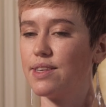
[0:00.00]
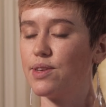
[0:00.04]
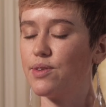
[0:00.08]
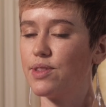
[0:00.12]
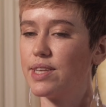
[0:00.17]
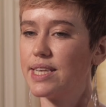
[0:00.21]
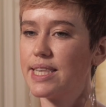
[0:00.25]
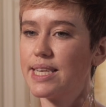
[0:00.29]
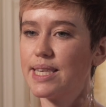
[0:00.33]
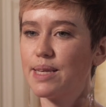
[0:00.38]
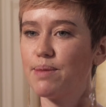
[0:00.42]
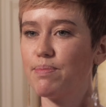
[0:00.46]
so
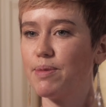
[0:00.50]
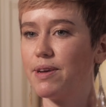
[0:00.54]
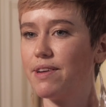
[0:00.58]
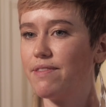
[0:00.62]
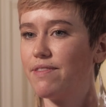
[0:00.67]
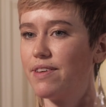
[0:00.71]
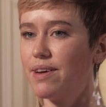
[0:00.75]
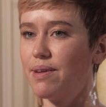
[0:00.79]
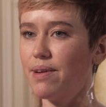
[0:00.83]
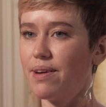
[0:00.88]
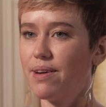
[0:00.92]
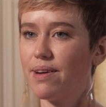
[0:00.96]
this is
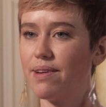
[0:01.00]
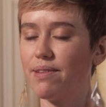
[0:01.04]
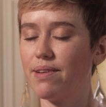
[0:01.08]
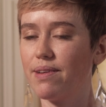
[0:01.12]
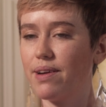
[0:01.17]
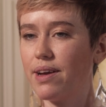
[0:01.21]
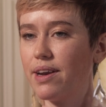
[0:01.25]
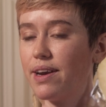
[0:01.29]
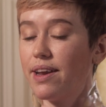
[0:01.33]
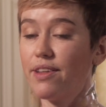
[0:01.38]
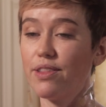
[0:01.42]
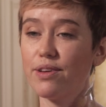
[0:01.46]

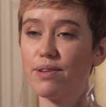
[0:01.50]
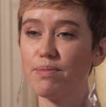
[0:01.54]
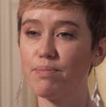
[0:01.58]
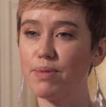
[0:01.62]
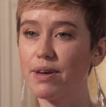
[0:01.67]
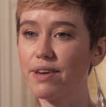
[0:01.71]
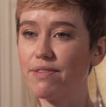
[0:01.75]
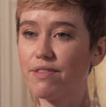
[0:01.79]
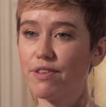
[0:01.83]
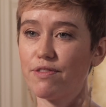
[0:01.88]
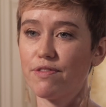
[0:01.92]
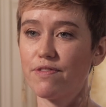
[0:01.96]
another
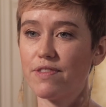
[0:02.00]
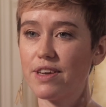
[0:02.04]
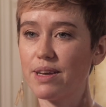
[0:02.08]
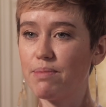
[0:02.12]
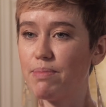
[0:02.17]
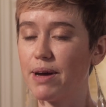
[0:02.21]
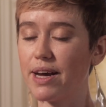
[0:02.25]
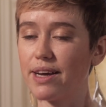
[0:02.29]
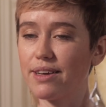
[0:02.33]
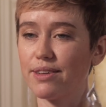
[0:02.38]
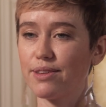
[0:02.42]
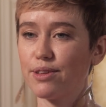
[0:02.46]
bit of a
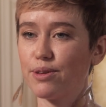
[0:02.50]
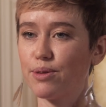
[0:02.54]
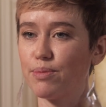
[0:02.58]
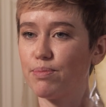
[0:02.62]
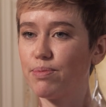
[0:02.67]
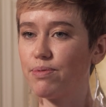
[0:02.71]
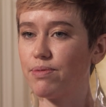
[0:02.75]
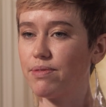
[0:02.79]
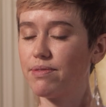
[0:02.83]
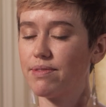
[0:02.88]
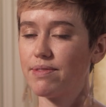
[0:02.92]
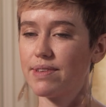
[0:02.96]
feedback
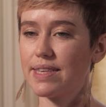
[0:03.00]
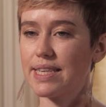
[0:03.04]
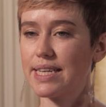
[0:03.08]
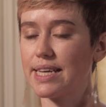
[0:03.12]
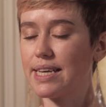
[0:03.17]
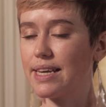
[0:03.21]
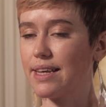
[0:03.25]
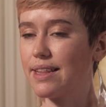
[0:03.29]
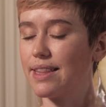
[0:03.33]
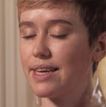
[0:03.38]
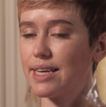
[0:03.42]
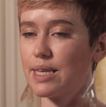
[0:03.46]
loop,
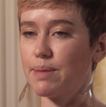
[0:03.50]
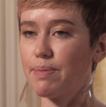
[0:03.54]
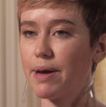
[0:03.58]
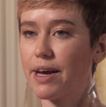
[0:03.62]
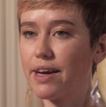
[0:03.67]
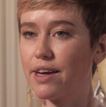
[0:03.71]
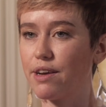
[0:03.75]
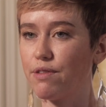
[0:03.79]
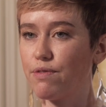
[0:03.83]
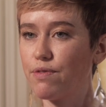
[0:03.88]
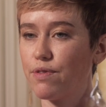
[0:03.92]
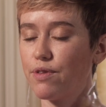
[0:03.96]
sending things
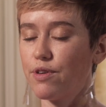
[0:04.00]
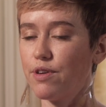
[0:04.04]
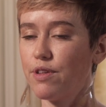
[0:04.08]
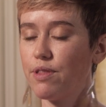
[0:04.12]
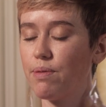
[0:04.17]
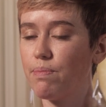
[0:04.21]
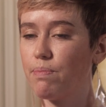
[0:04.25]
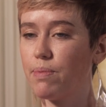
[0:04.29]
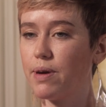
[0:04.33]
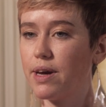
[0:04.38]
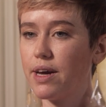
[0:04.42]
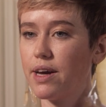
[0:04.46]
back and
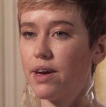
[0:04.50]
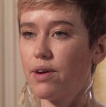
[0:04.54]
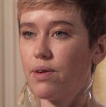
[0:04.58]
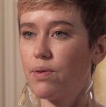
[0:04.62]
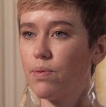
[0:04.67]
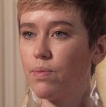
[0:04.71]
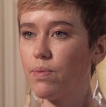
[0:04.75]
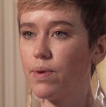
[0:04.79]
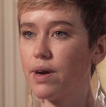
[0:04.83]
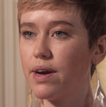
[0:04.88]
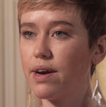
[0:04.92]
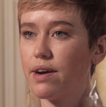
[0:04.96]
forth, but
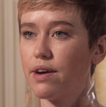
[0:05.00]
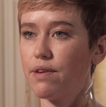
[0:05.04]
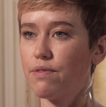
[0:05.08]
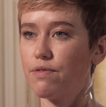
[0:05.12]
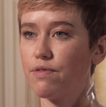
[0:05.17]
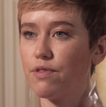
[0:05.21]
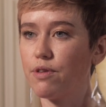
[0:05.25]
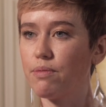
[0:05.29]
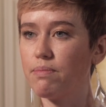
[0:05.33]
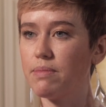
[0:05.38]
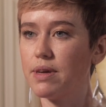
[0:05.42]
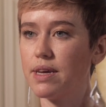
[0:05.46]
where
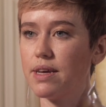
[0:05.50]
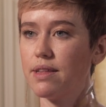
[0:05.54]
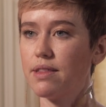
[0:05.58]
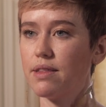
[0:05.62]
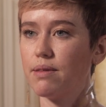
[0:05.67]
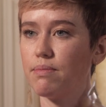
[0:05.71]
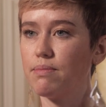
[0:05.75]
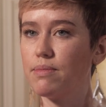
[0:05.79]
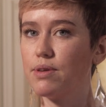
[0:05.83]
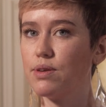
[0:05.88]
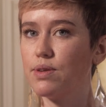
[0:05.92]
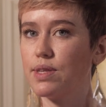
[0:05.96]
for me
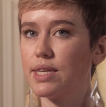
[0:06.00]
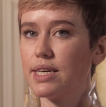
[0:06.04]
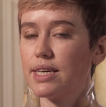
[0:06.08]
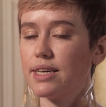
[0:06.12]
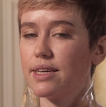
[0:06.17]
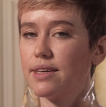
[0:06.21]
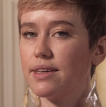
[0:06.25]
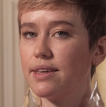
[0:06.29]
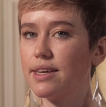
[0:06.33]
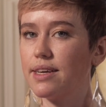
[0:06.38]
the music